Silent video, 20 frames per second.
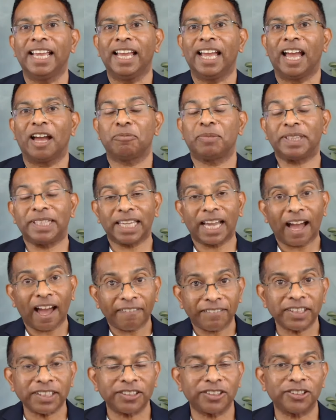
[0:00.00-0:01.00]
But the
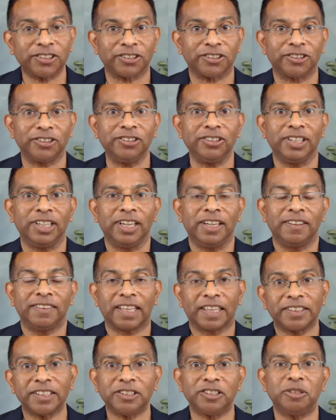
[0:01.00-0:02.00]
other two
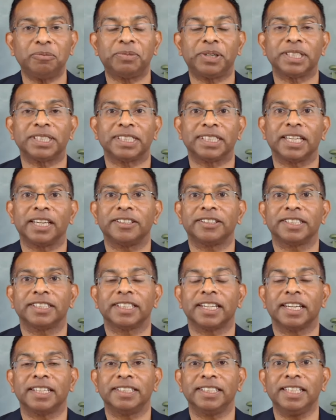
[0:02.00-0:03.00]
presentations that
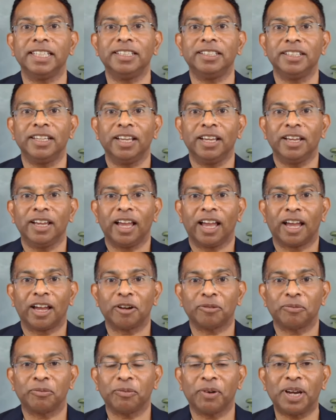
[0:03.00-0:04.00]
I did,
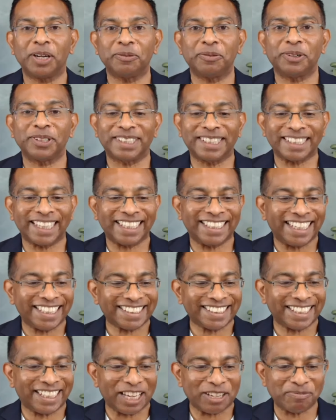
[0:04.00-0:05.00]
one was
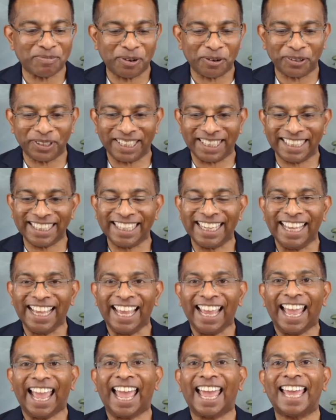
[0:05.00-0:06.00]
yesterday morning,
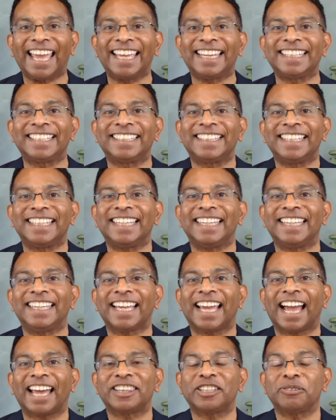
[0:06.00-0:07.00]
and the
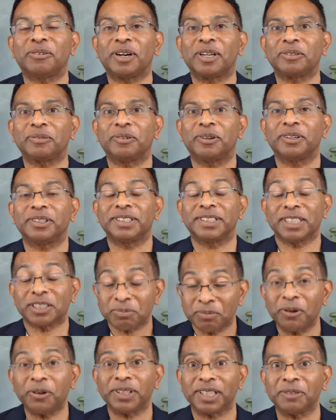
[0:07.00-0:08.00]
other one was this
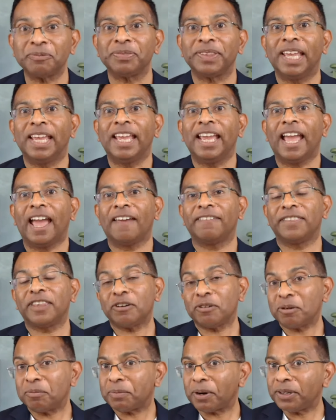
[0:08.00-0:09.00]
morning, and they
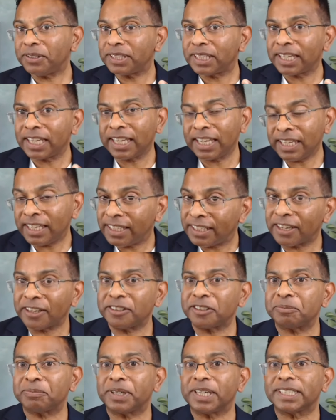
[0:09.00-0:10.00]
were both
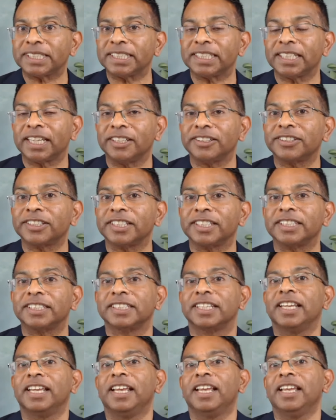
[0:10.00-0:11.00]
keynote presentations.
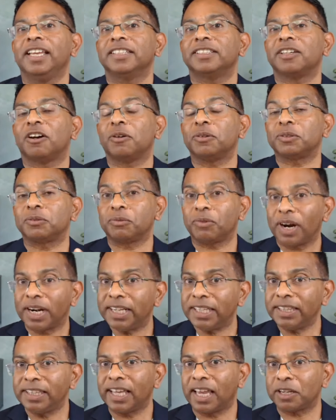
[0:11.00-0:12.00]
So I was
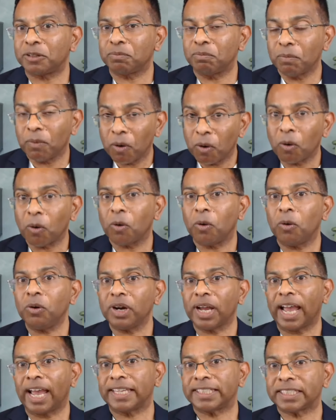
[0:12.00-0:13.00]
running that more
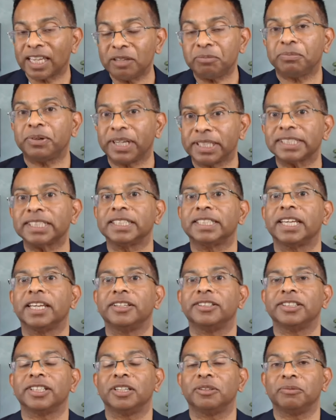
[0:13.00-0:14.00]
as a
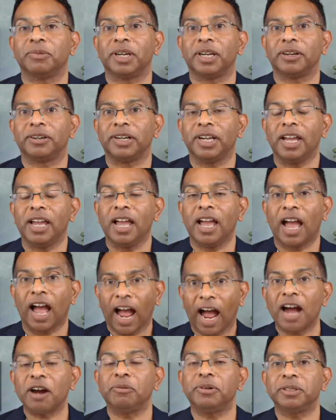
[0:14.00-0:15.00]
presentation where
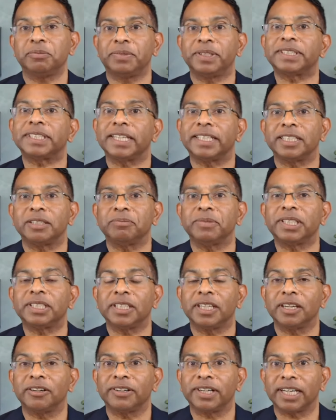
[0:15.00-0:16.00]
I was presenting
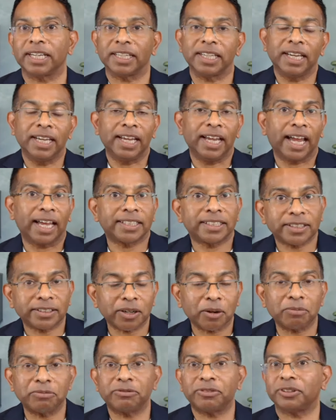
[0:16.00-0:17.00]
material and
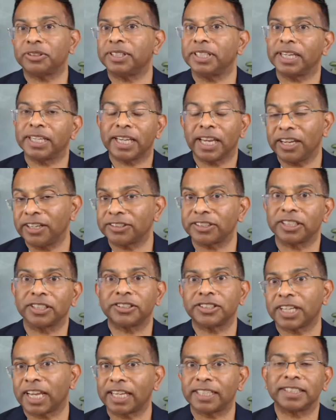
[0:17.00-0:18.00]
stopped for the occasional
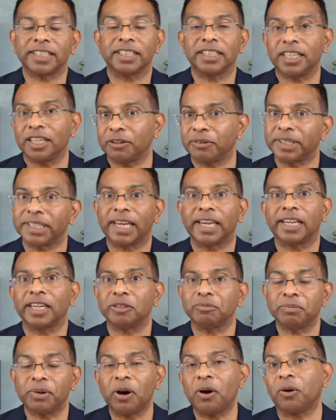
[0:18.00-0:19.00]
chat and Q&A
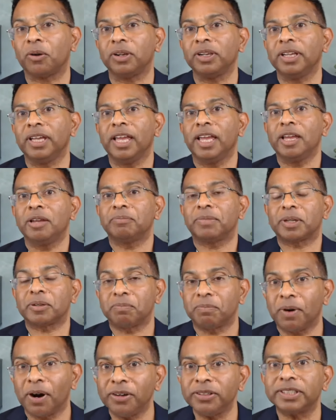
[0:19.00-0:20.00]
and poll, but
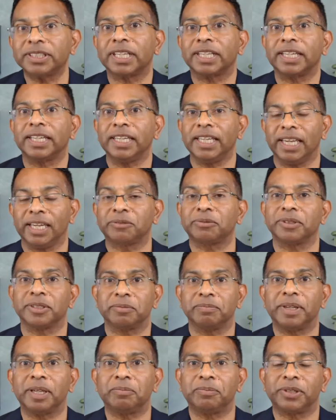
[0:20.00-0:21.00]
mostly it was
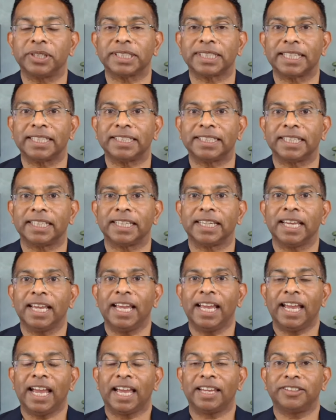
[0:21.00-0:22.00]
me presenting.
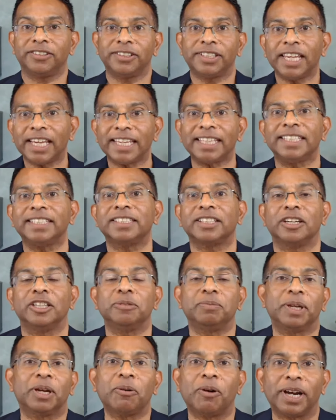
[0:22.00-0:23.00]
And today is going to
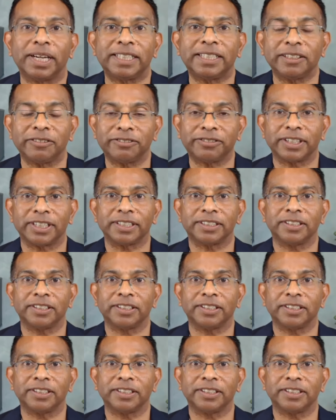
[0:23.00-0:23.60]
be quite different.